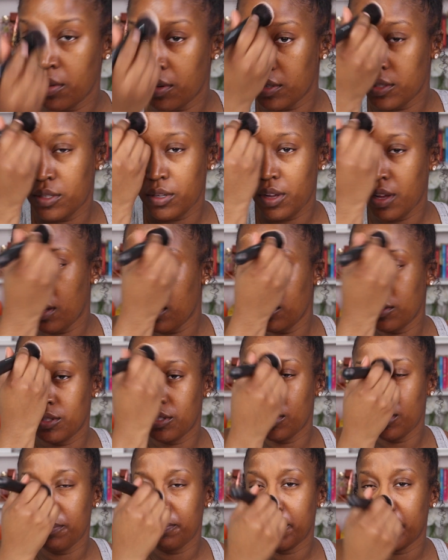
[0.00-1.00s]
So I'll
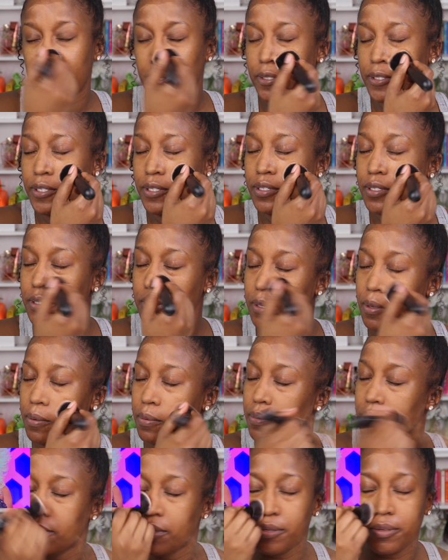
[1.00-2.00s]
insert pictures
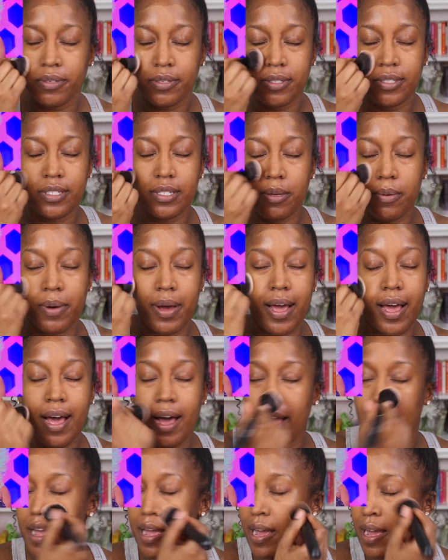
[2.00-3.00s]
so you can see what
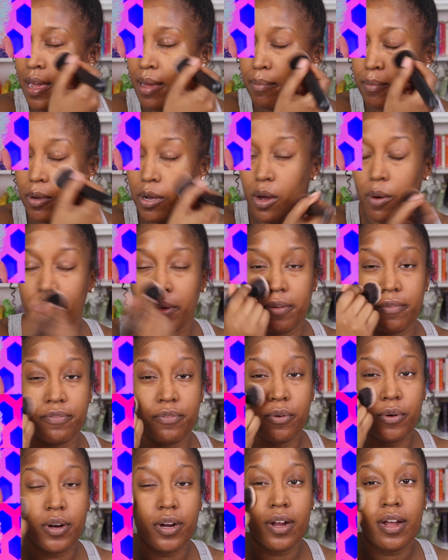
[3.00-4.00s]
I am going
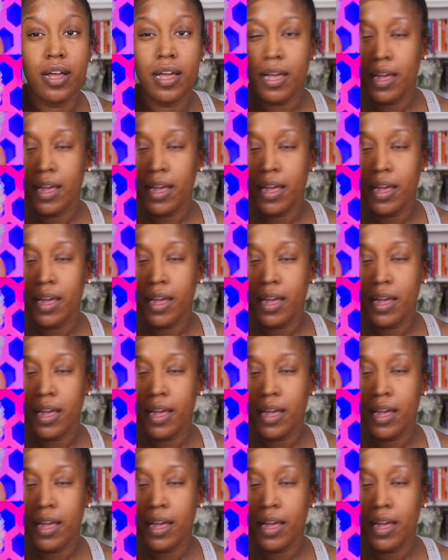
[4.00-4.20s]
for.